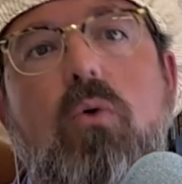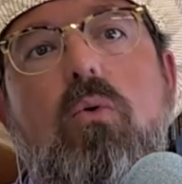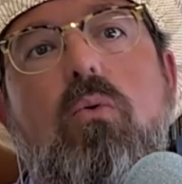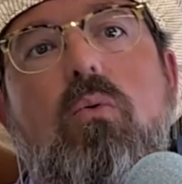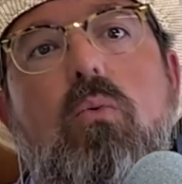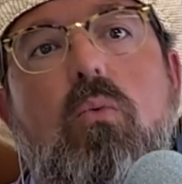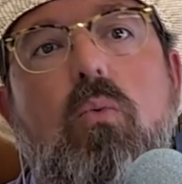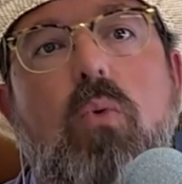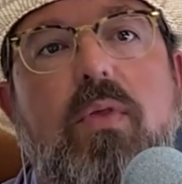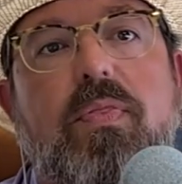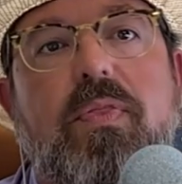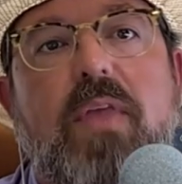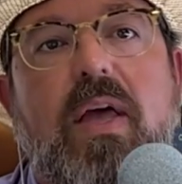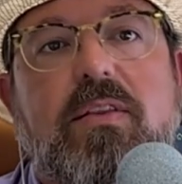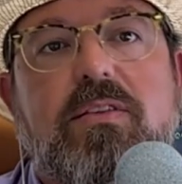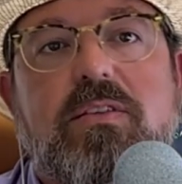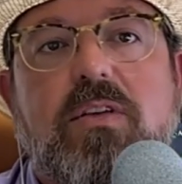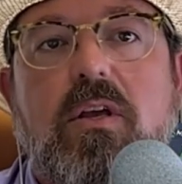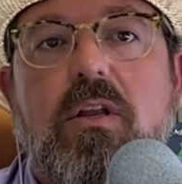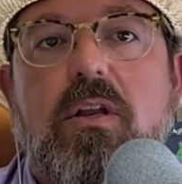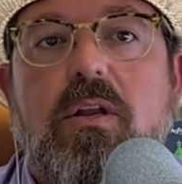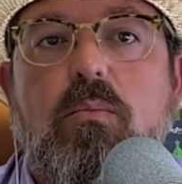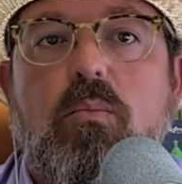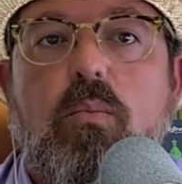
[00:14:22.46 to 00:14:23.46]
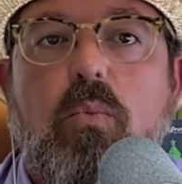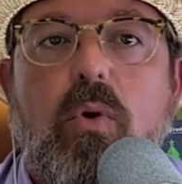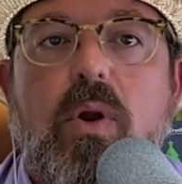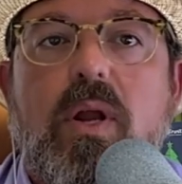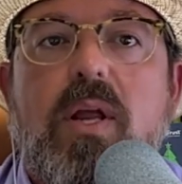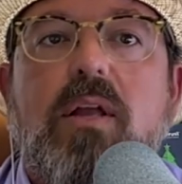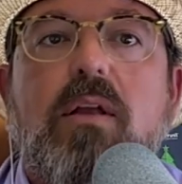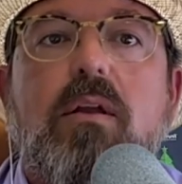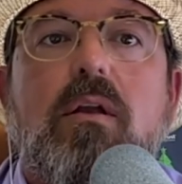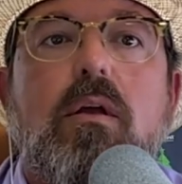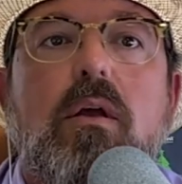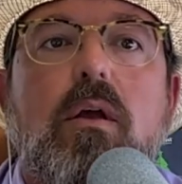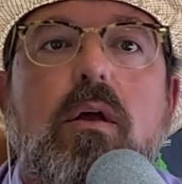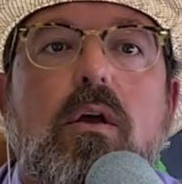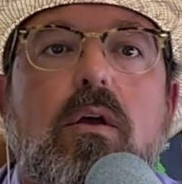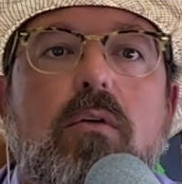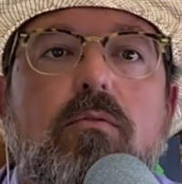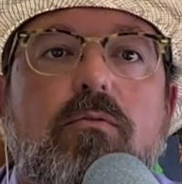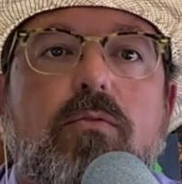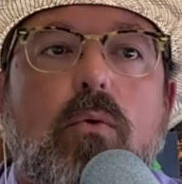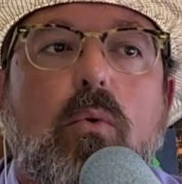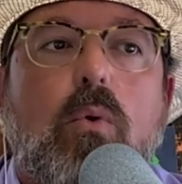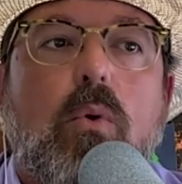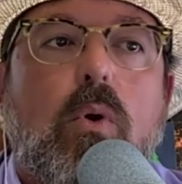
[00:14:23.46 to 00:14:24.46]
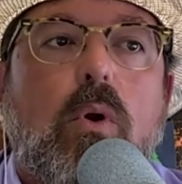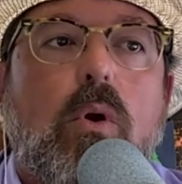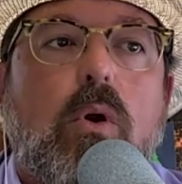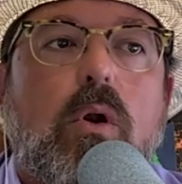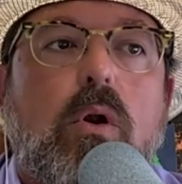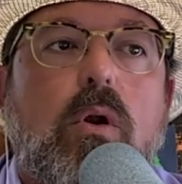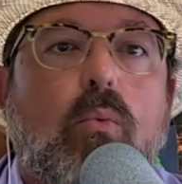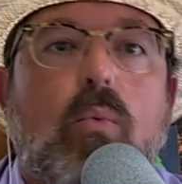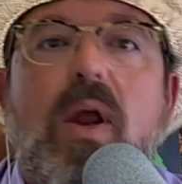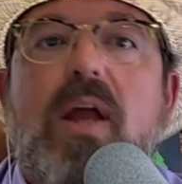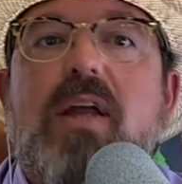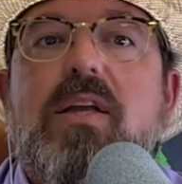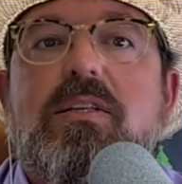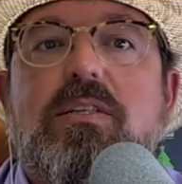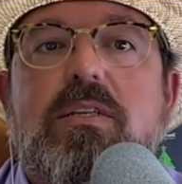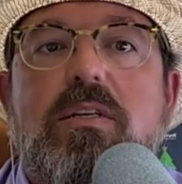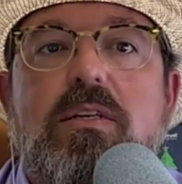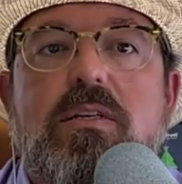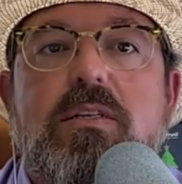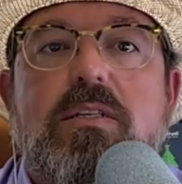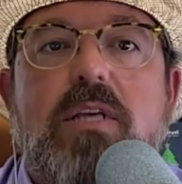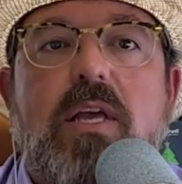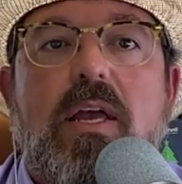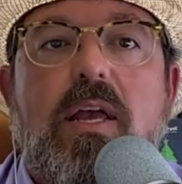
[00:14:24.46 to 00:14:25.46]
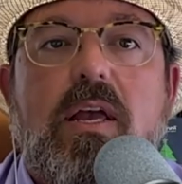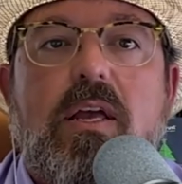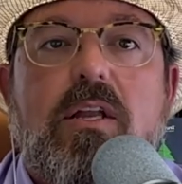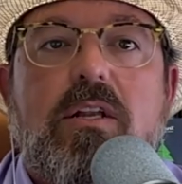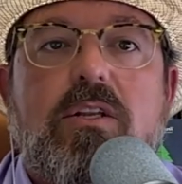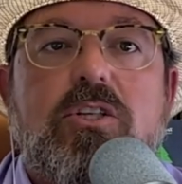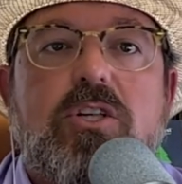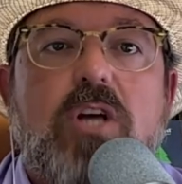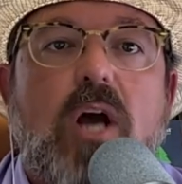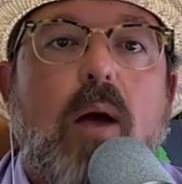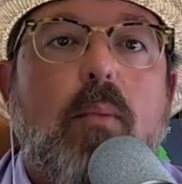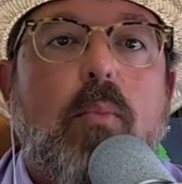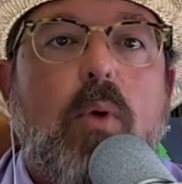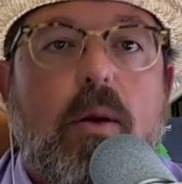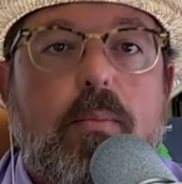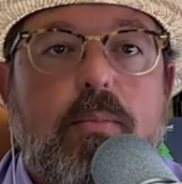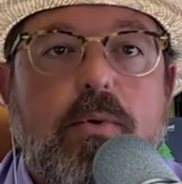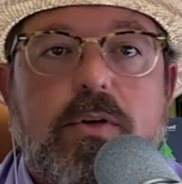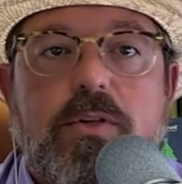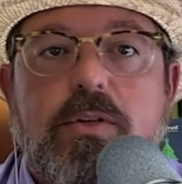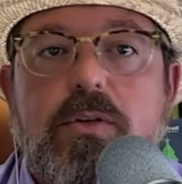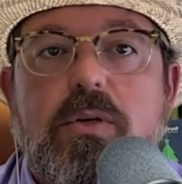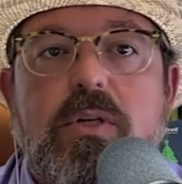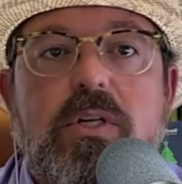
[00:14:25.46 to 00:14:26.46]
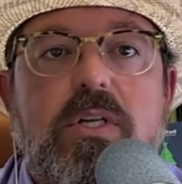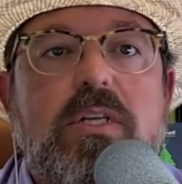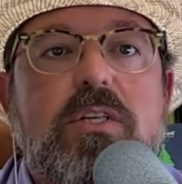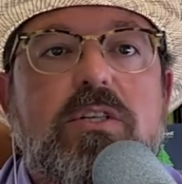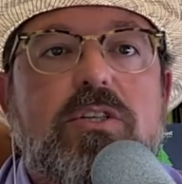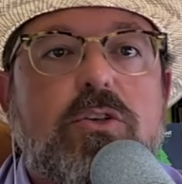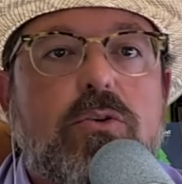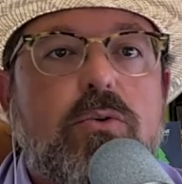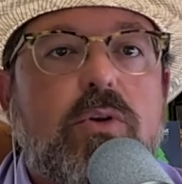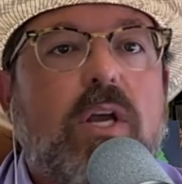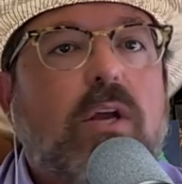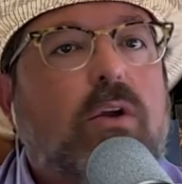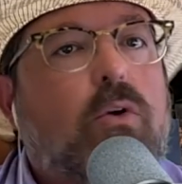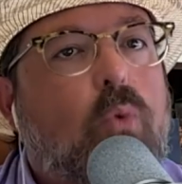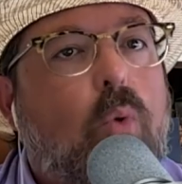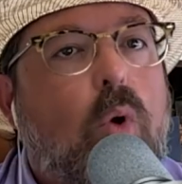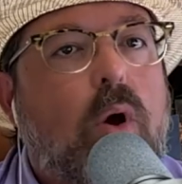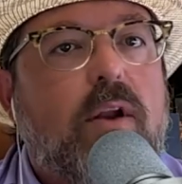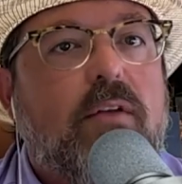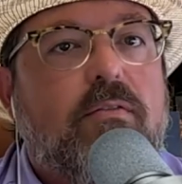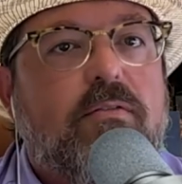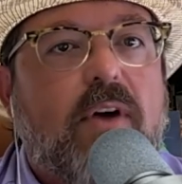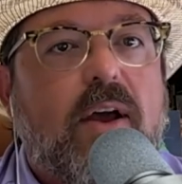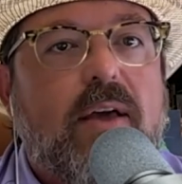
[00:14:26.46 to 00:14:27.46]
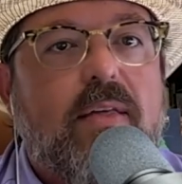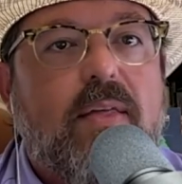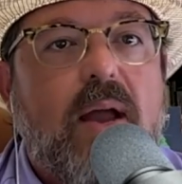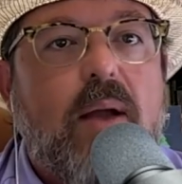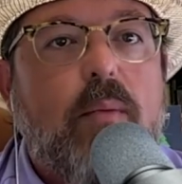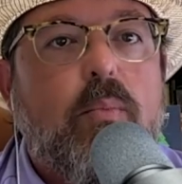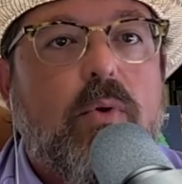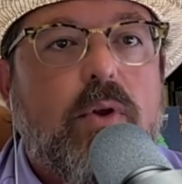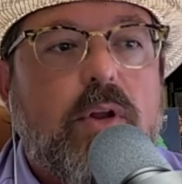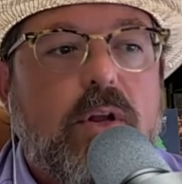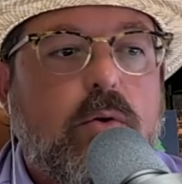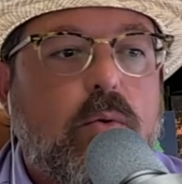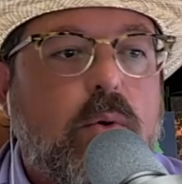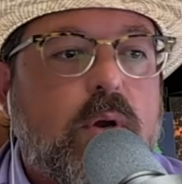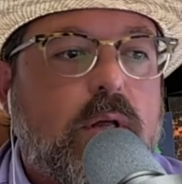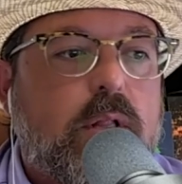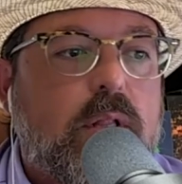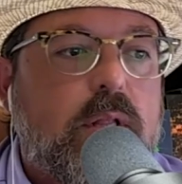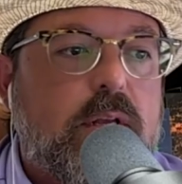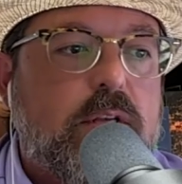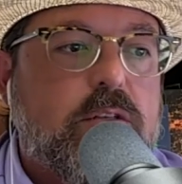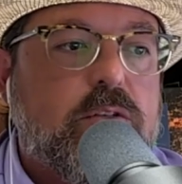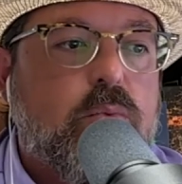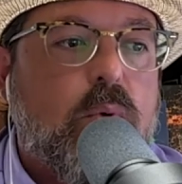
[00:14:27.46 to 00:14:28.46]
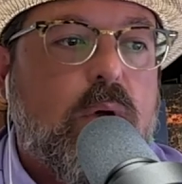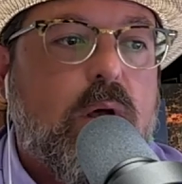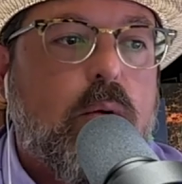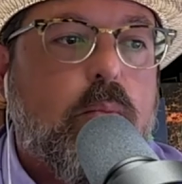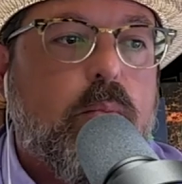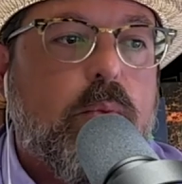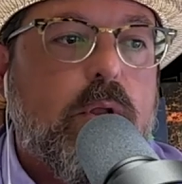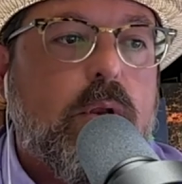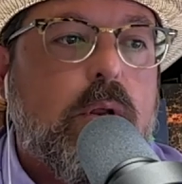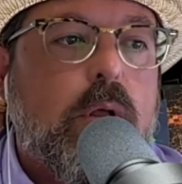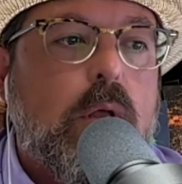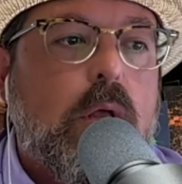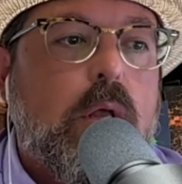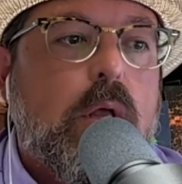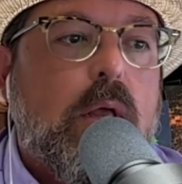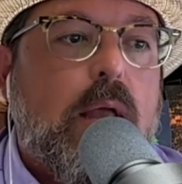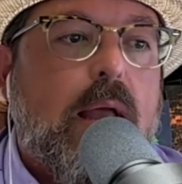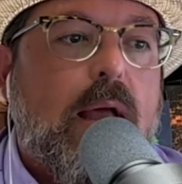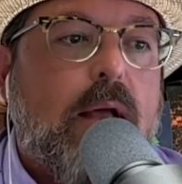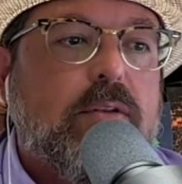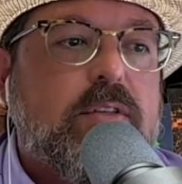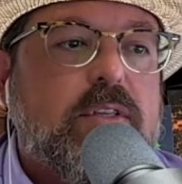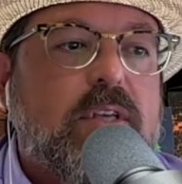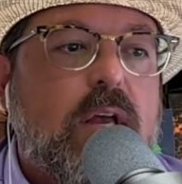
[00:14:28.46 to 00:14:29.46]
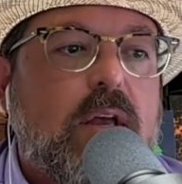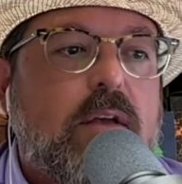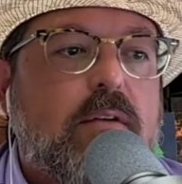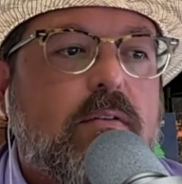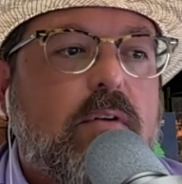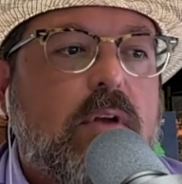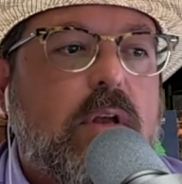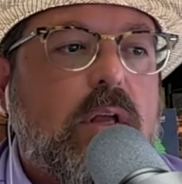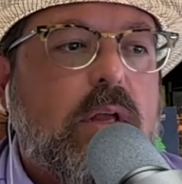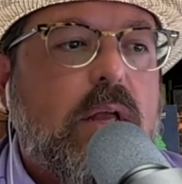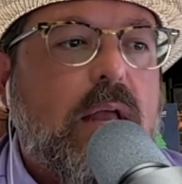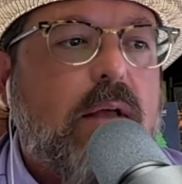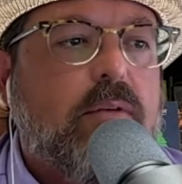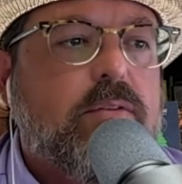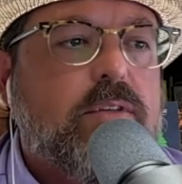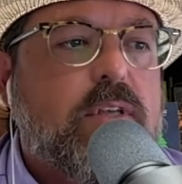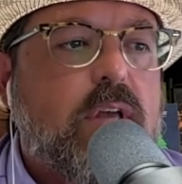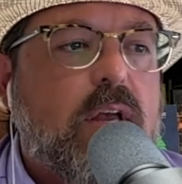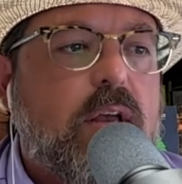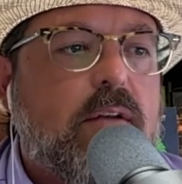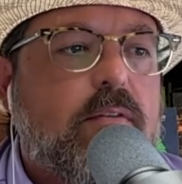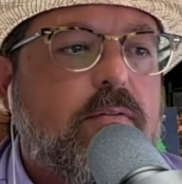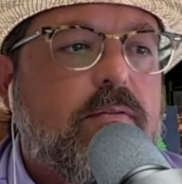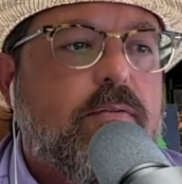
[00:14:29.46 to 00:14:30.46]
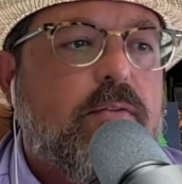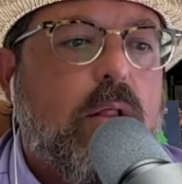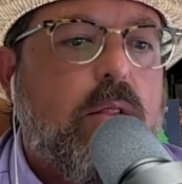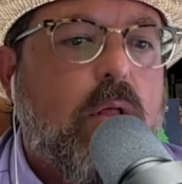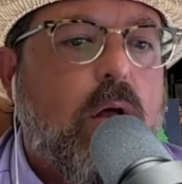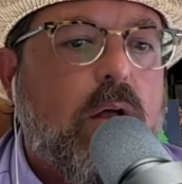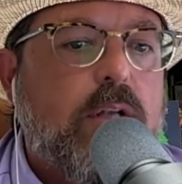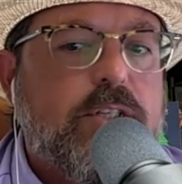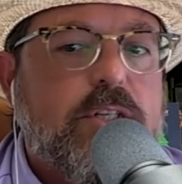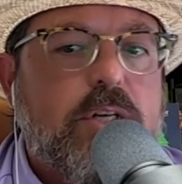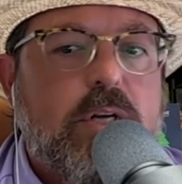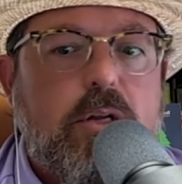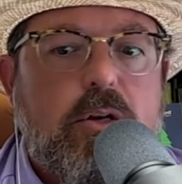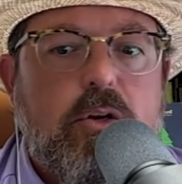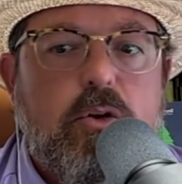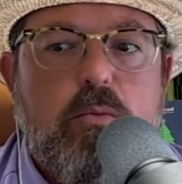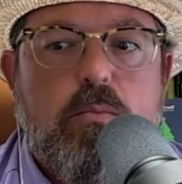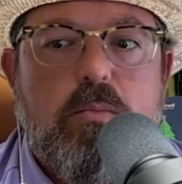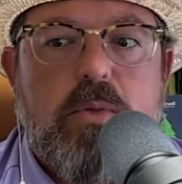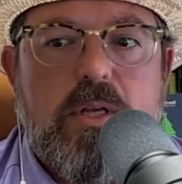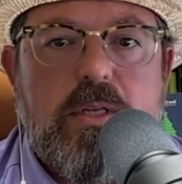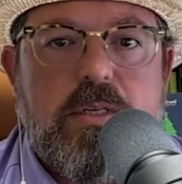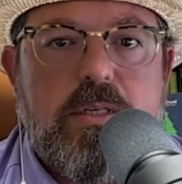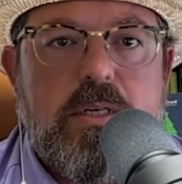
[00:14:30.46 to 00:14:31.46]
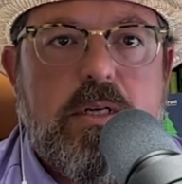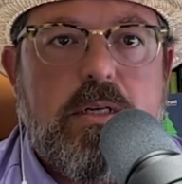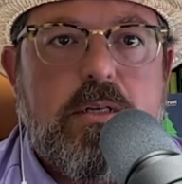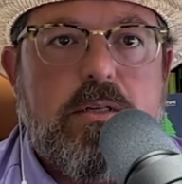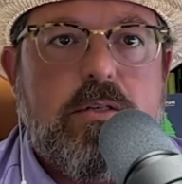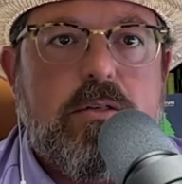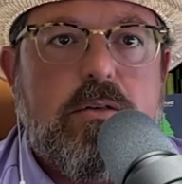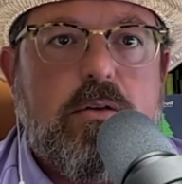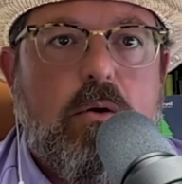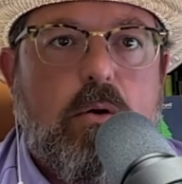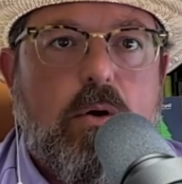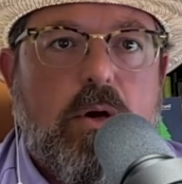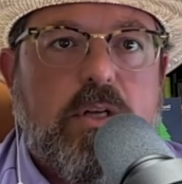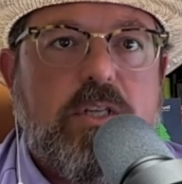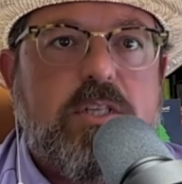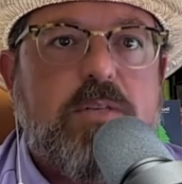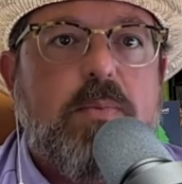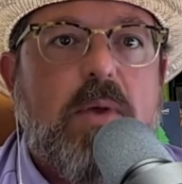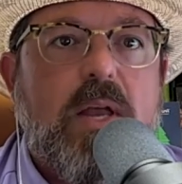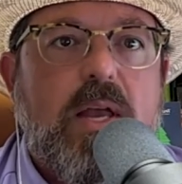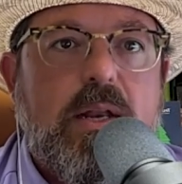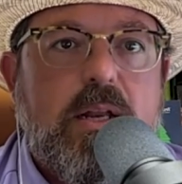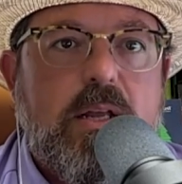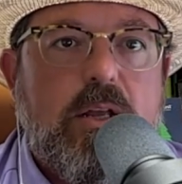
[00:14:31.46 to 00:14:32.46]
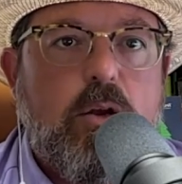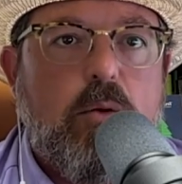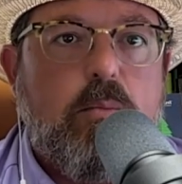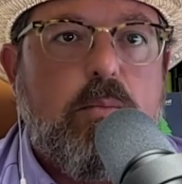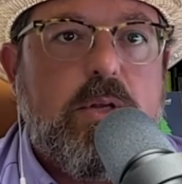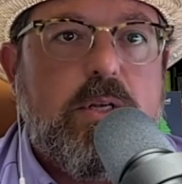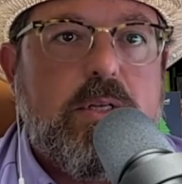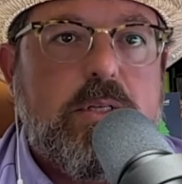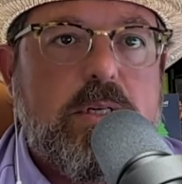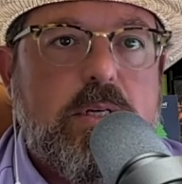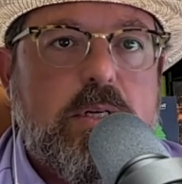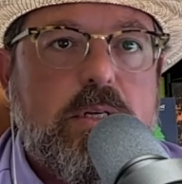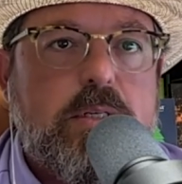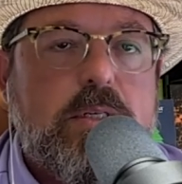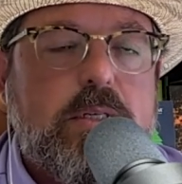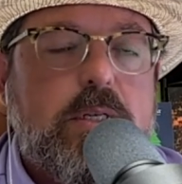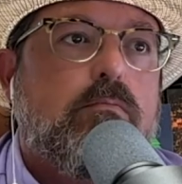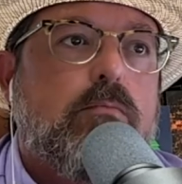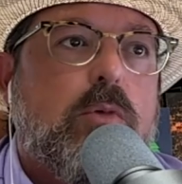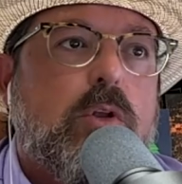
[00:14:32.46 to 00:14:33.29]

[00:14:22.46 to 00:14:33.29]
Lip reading: what that's going to bring for raises and job opportunities. You can quantify that pretty quickly as well. But outside of launching a new business or expanding your business,